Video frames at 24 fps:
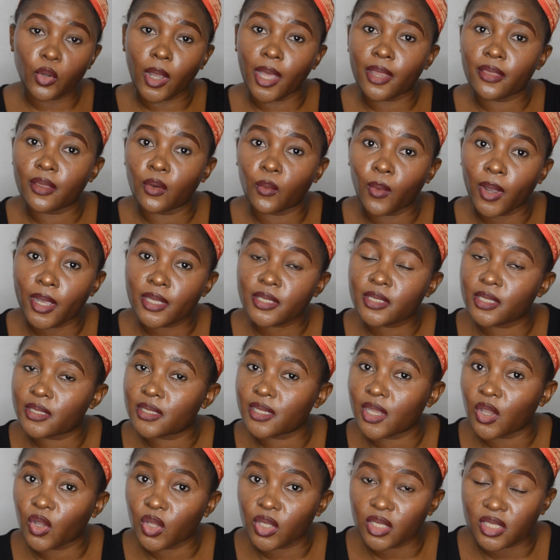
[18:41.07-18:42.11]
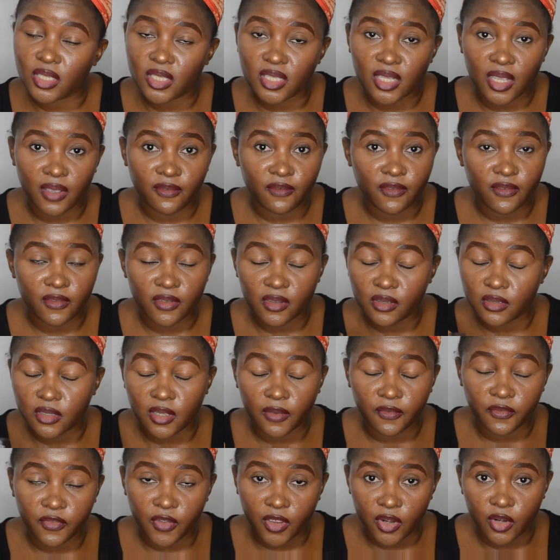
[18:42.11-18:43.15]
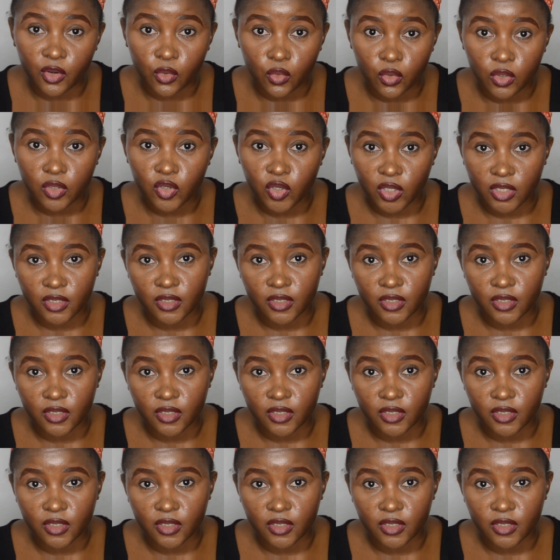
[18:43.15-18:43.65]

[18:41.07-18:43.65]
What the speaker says: Otherwise it's a very good